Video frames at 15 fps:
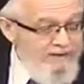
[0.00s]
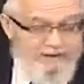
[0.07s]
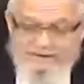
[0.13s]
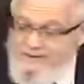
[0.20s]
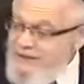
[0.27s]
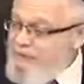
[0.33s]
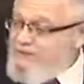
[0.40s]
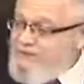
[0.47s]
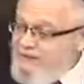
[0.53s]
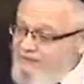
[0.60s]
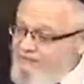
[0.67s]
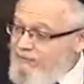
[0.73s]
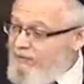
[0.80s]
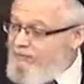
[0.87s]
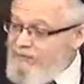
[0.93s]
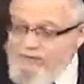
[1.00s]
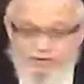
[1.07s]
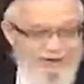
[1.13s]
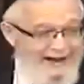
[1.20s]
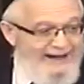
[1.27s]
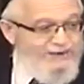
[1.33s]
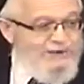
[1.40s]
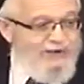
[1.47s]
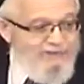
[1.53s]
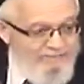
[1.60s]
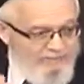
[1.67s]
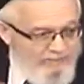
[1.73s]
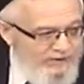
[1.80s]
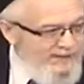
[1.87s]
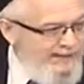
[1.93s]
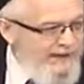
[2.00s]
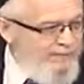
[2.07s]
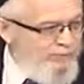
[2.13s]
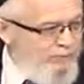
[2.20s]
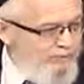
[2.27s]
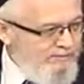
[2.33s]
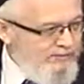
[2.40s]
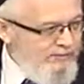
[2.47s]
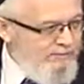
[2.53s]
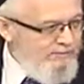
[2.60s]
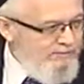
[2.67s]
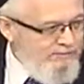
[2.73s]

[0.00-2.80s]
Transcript: that was a level of distraction. He came to himself.